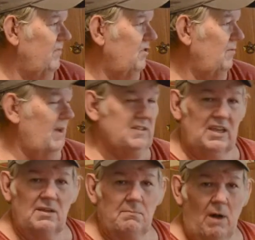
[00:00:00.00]
might
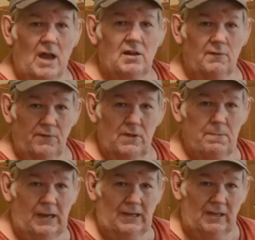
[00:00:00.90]
say the model for the
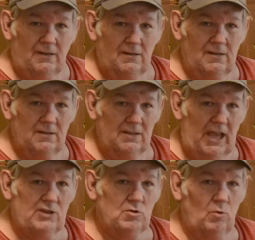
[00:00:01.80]
painting. The
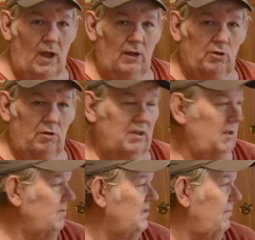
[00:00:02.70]
actual wild turkey
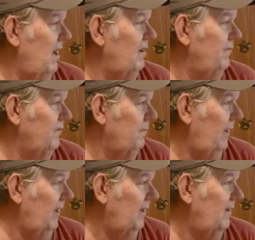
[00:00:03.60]
that was the model for the
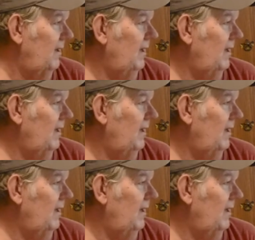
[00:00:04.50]
painting.